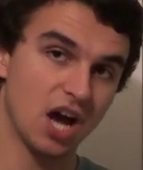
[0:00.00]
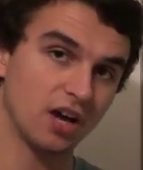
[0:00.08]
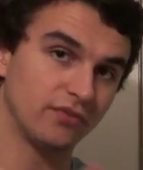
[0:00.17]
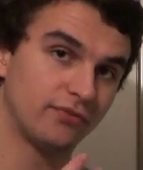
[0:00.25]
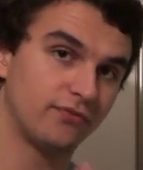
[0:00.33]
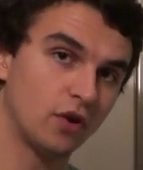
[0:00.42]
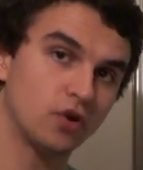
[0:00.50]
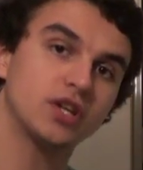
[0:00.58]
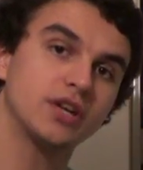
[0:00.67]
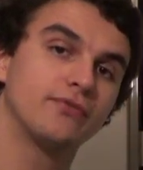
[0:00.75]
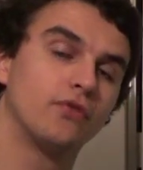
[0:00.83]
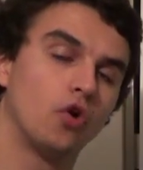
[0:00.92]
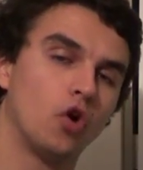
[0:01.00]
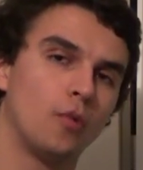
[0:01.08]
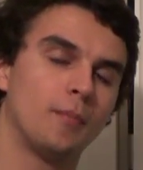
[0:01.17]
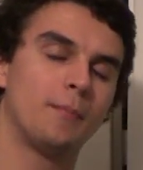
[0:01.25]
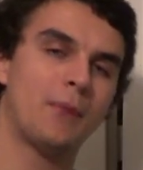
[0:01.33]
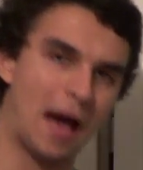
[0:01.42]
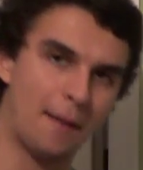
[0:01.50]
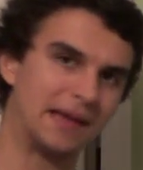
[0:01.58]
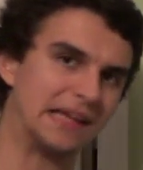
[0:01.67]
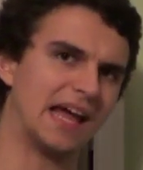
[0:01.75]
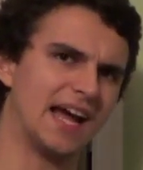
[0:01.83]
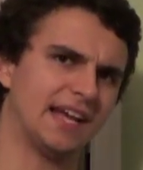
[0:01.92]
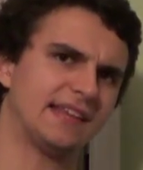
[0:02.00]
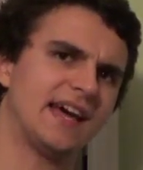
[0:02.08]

of fungiform papillae.